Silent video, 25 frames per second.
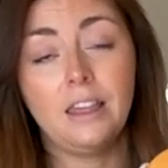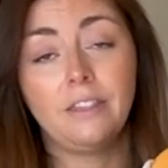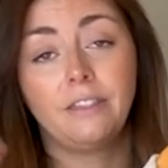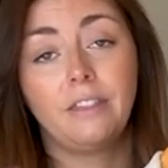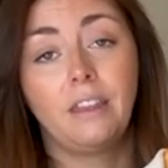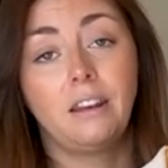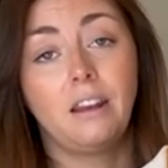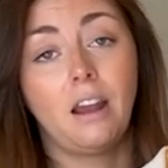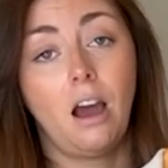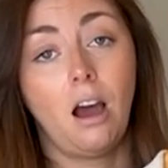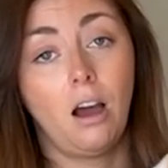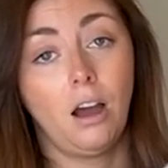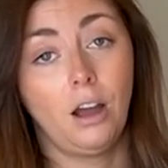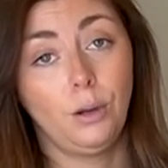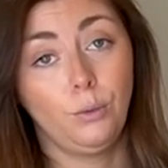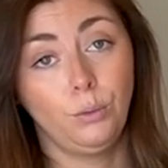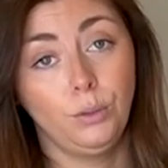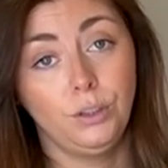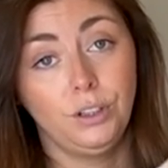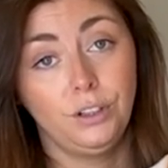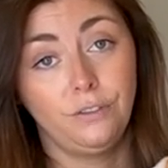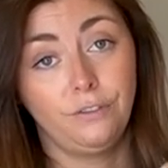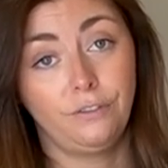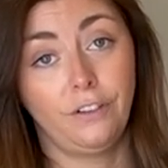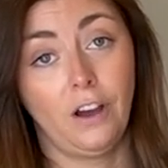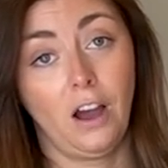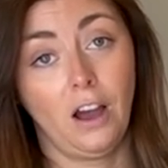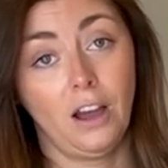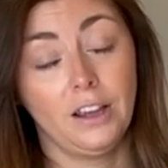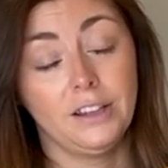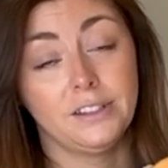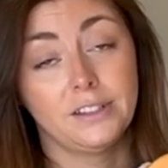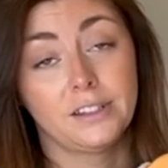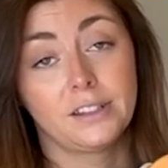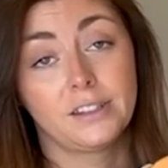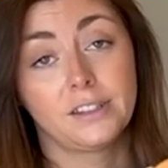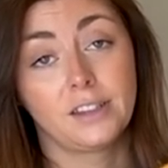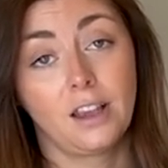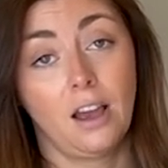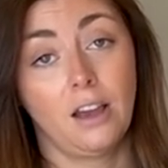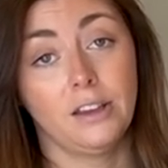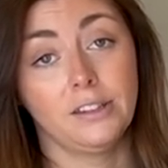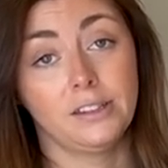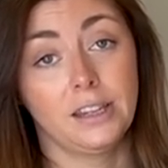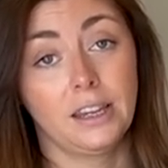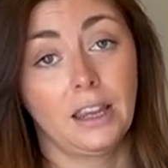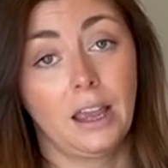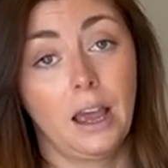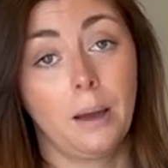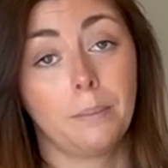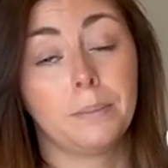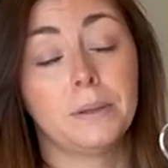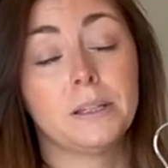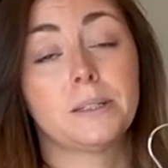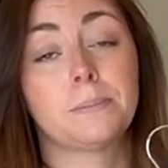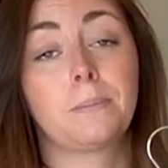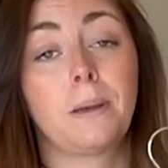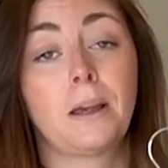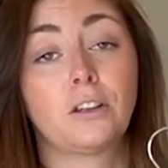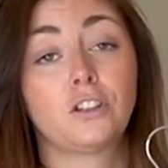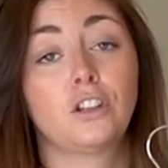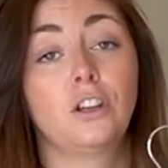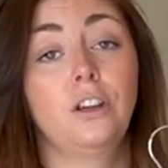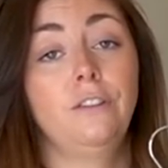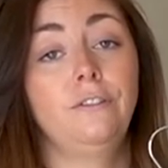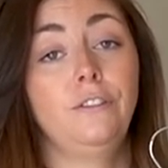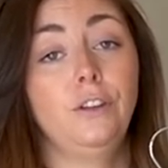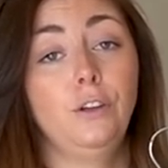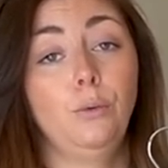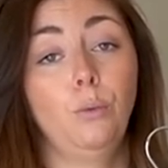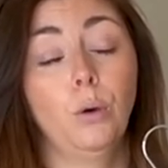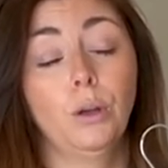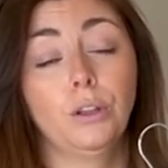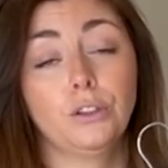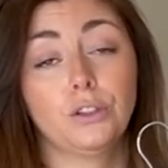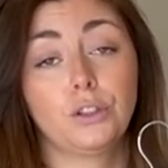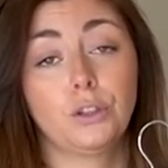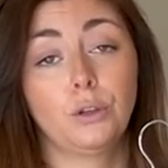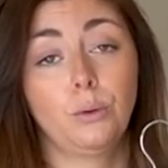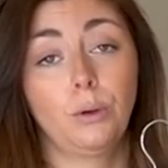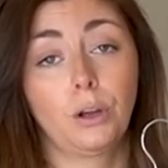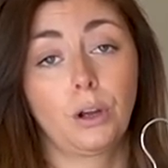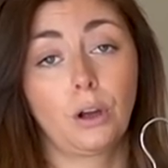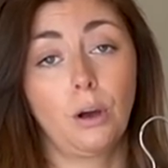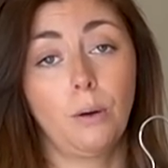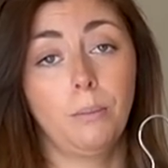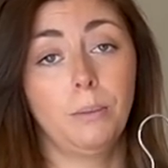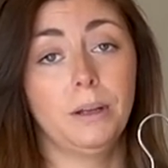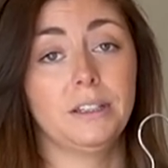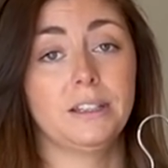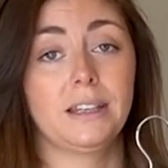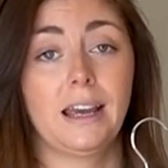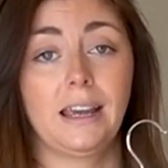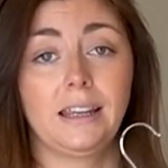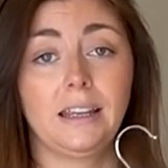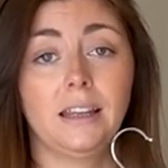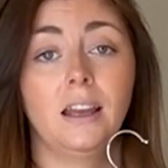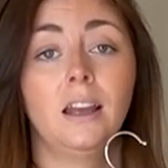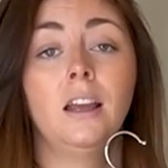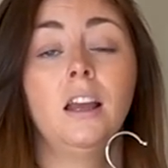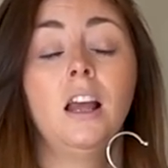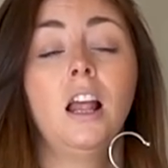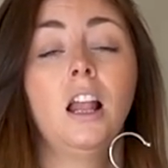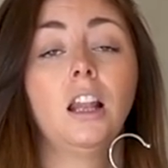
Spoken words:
then I would advise sizing up, especially if you want to accommodate